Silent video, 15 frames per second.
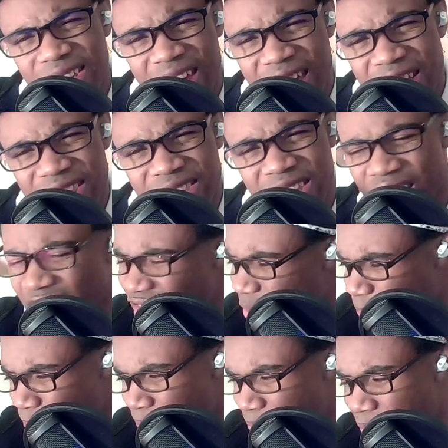kiss is
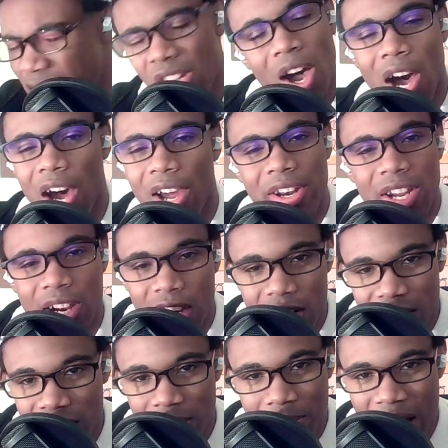beyond
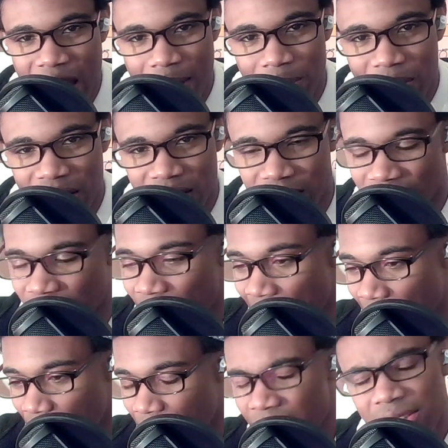earned, in my opinion.
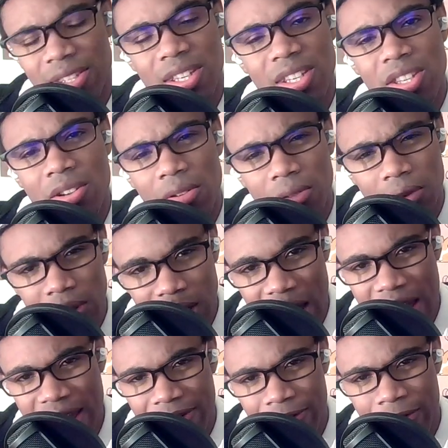Risking your
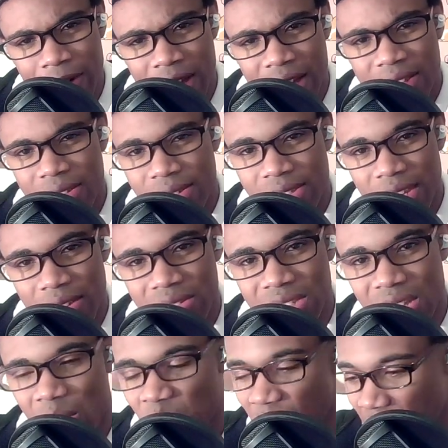life to save
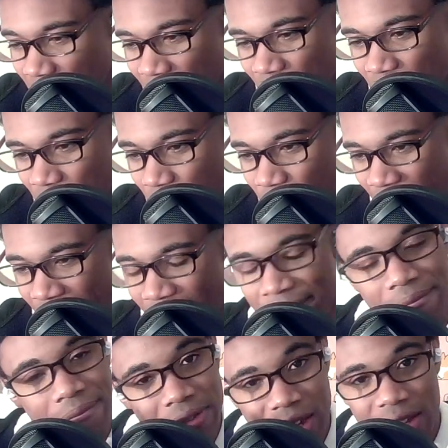someone you
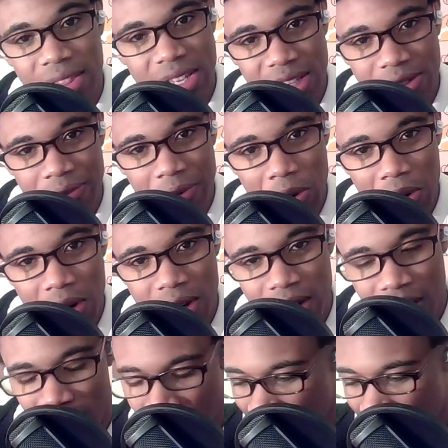have feelings for,